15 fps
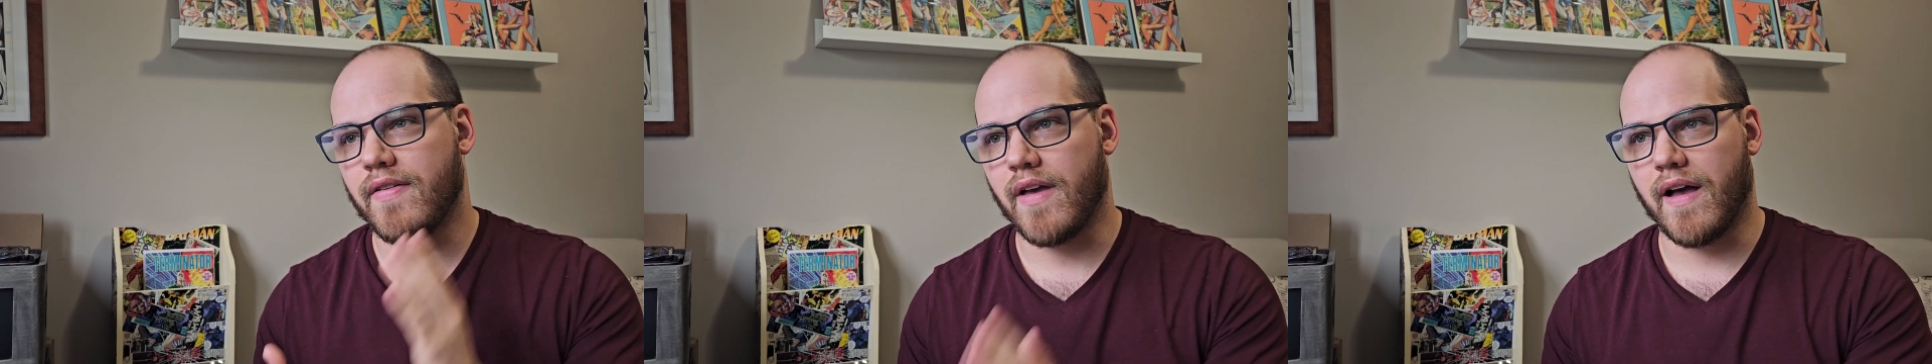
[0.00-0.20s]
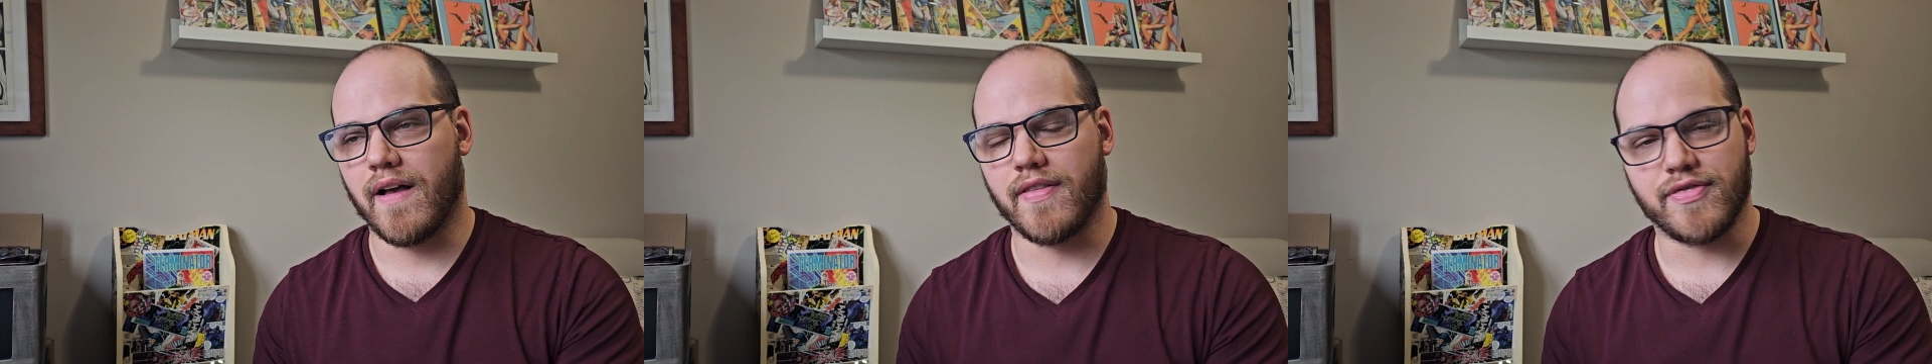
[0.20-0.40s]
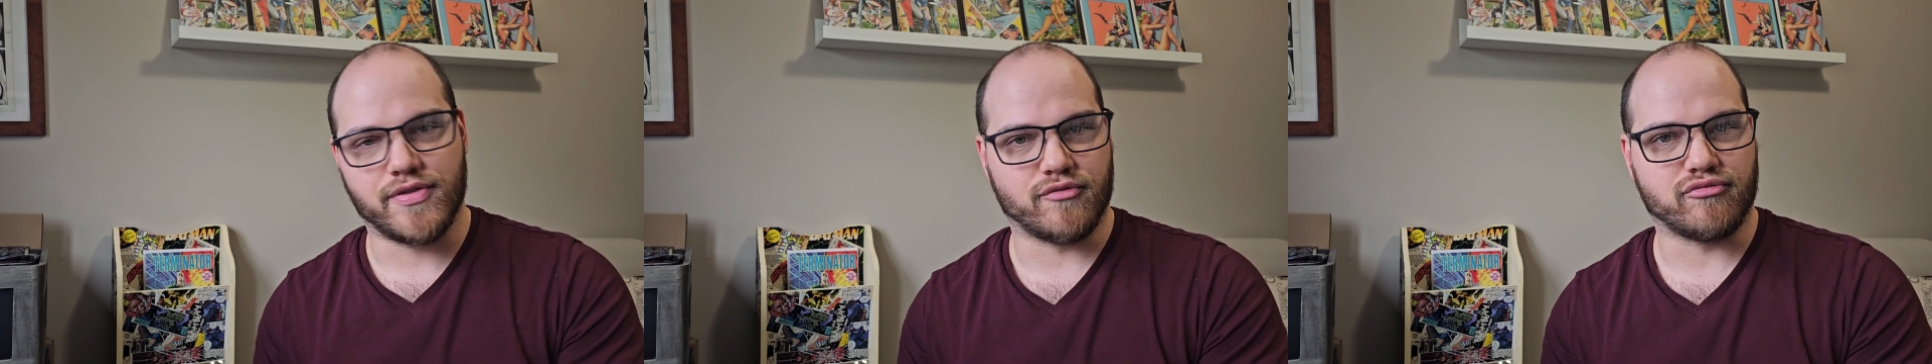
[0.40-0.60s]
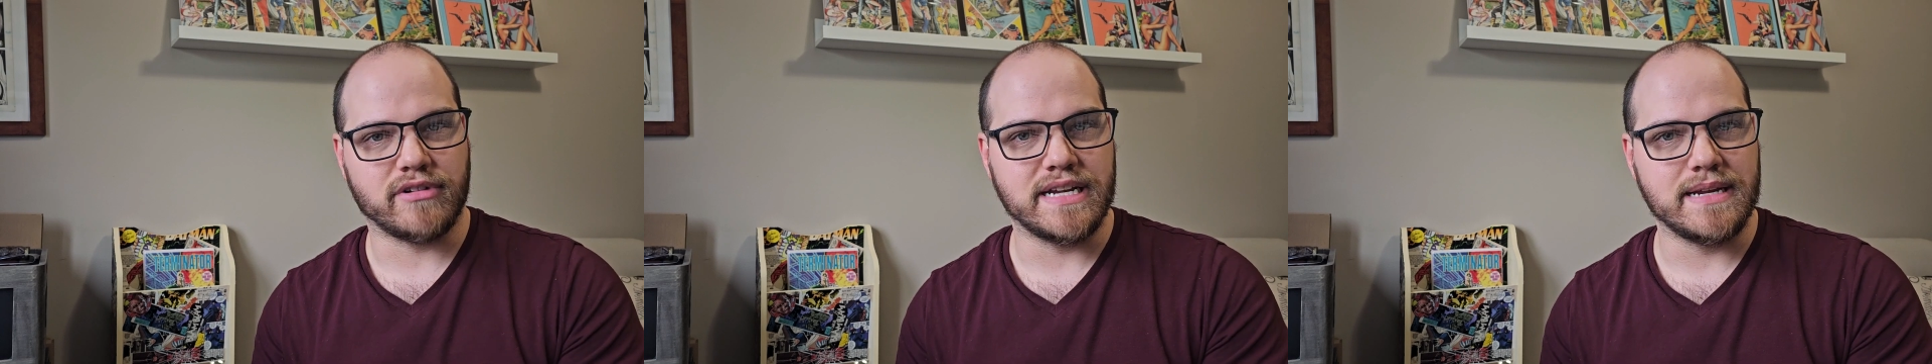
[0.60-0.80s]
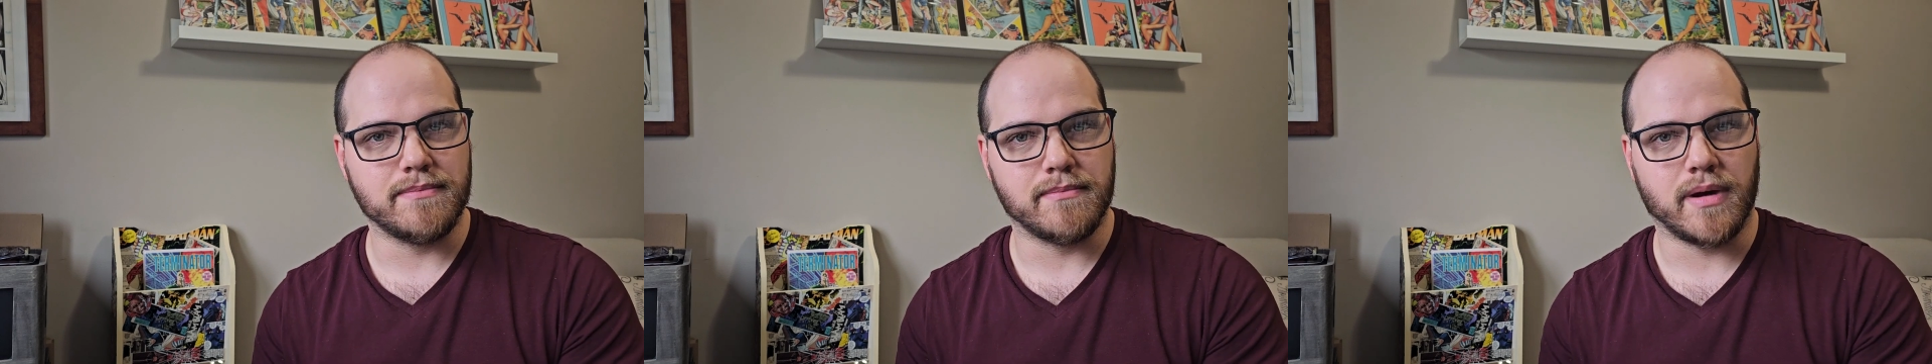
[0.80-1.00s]

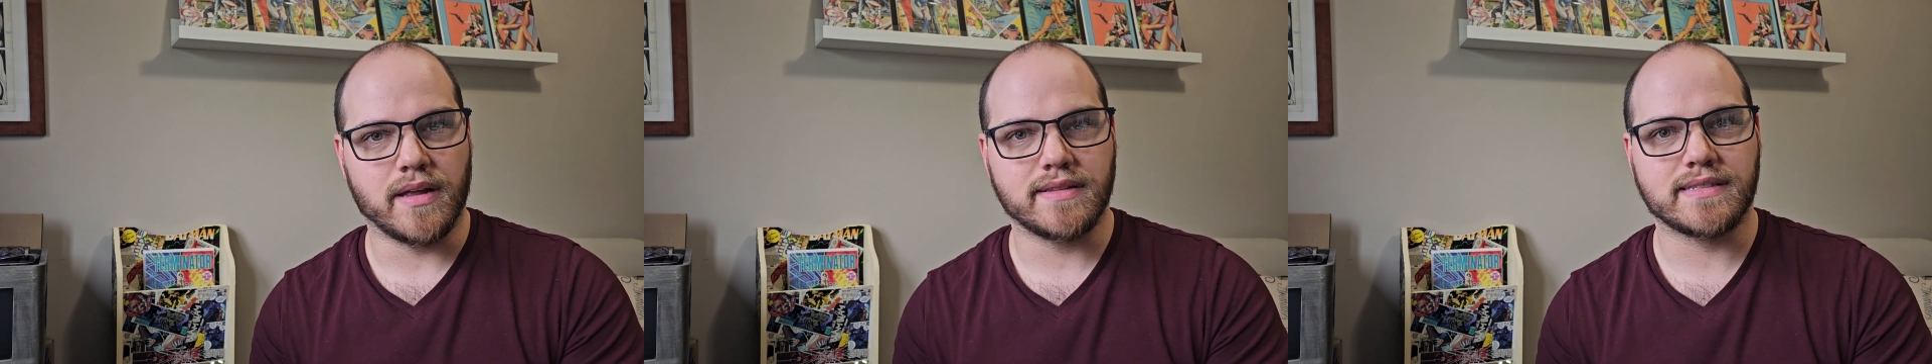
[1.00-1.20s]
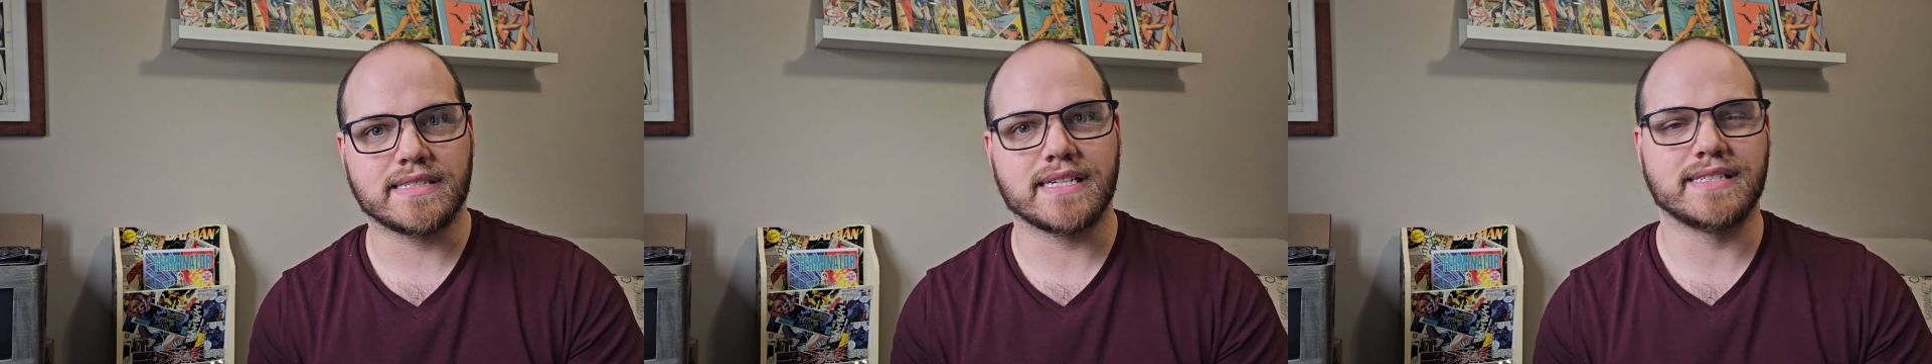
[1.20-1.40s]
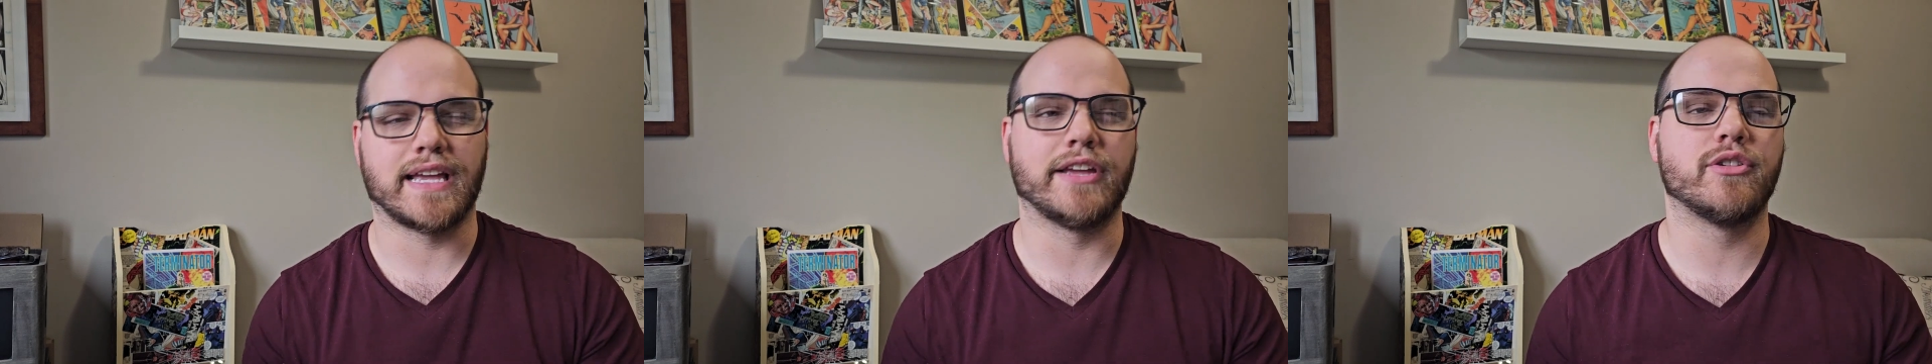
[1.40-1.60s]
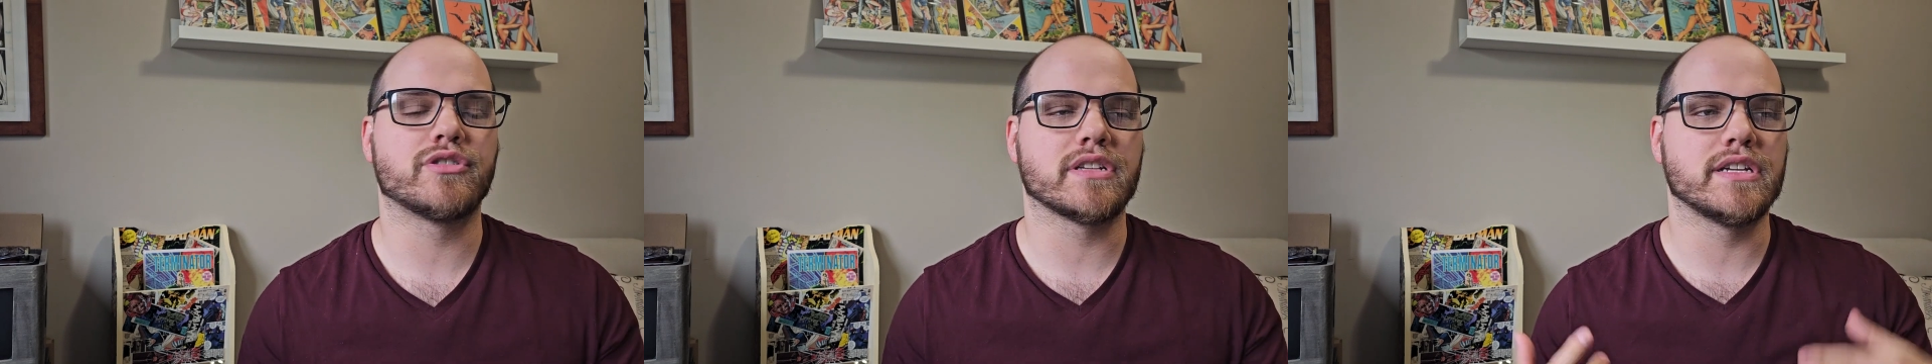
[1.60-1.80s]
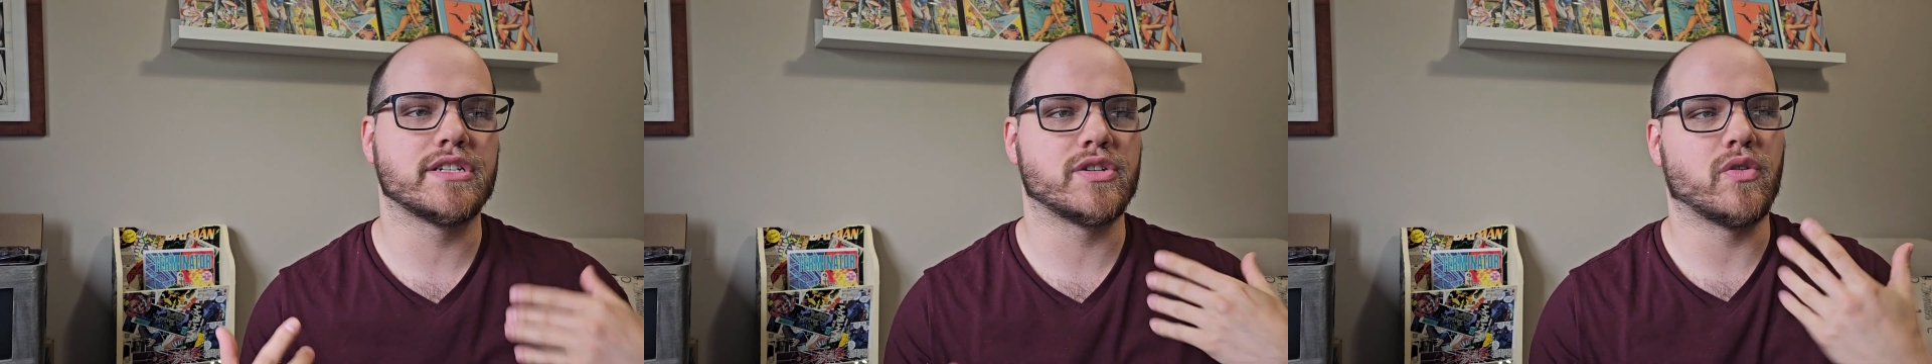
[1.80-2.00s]
3 months because I
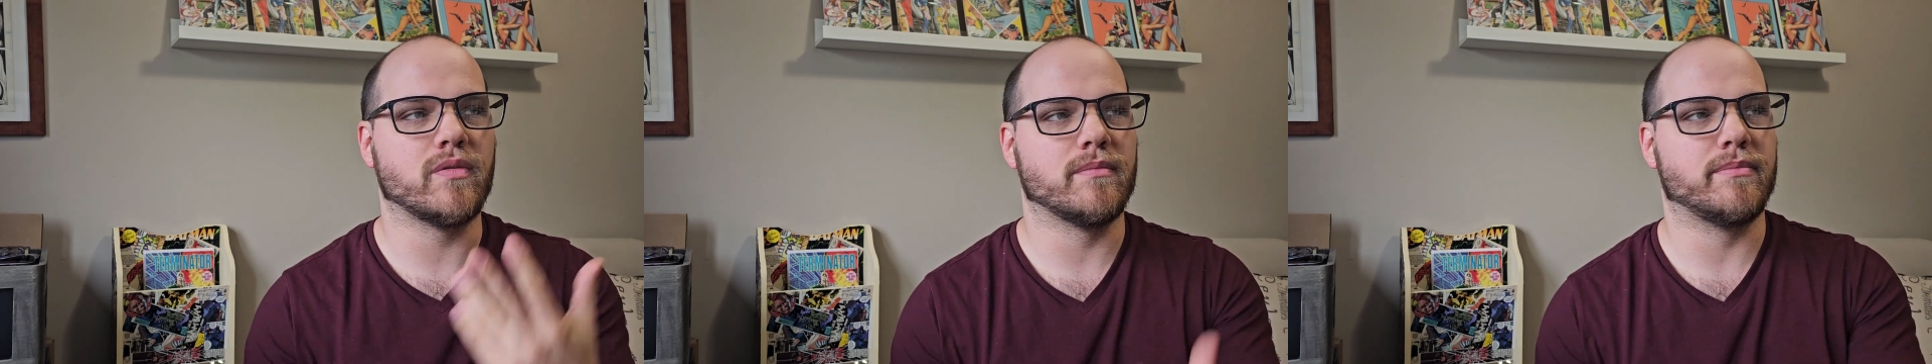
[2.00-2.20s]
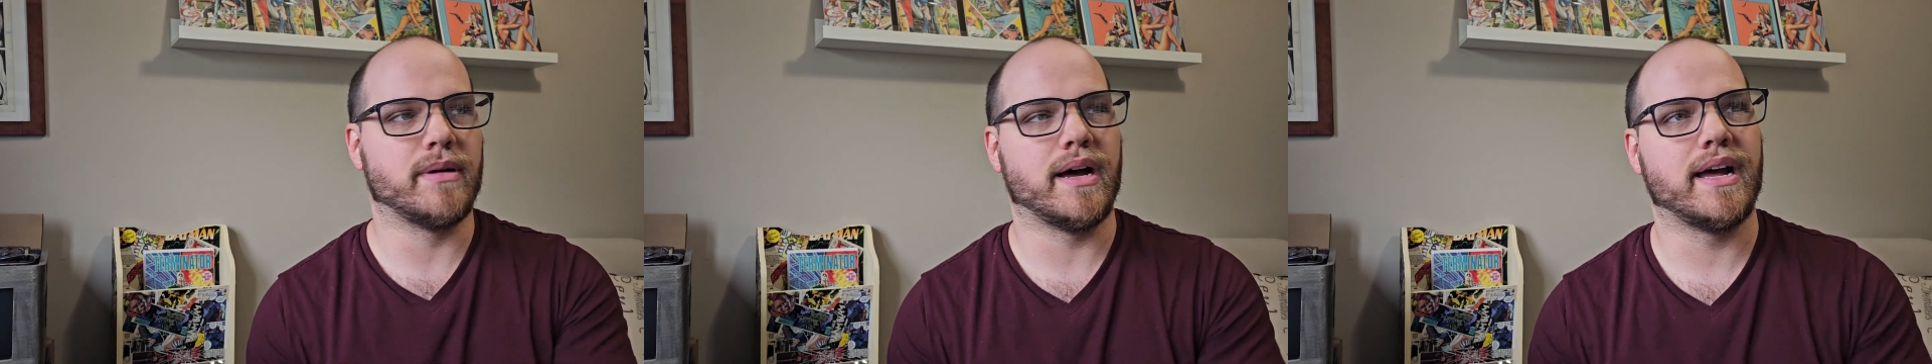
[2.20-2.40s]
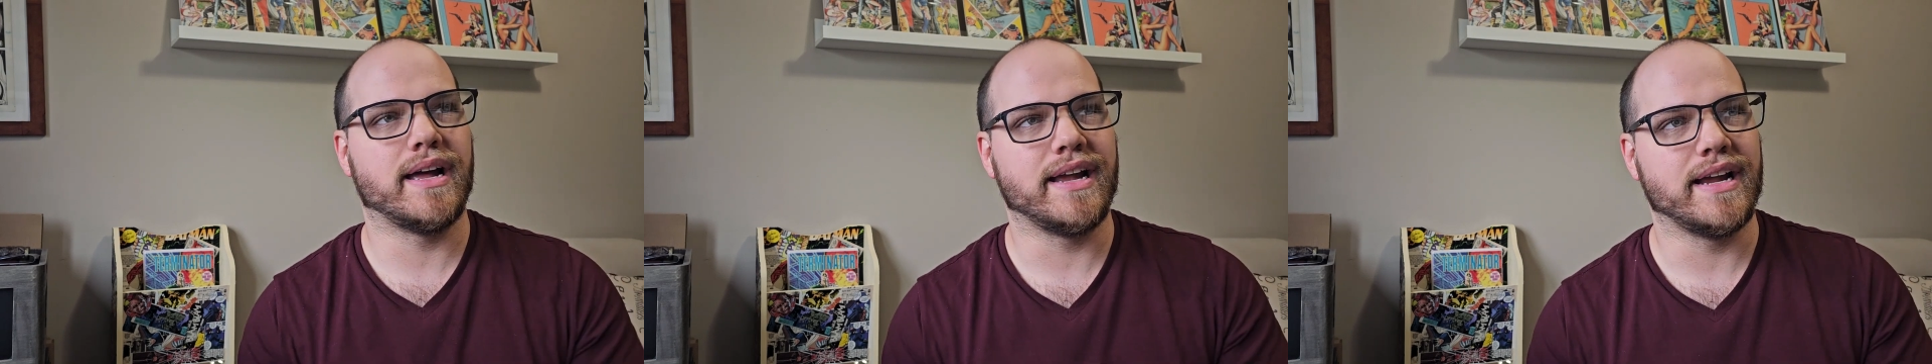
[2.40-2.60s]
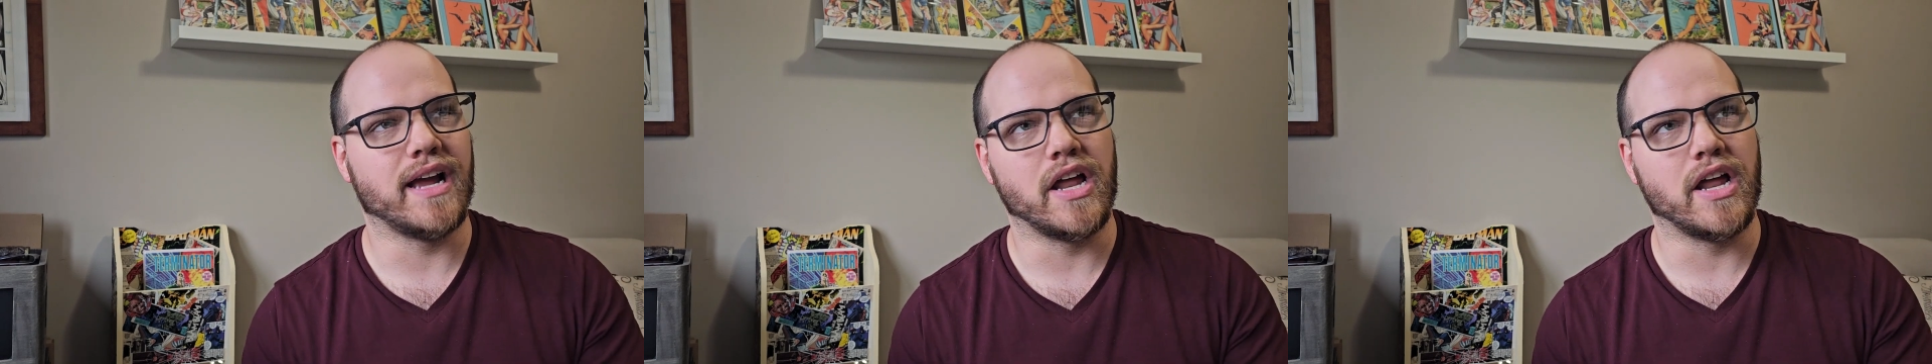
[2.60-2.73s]
usually don't buy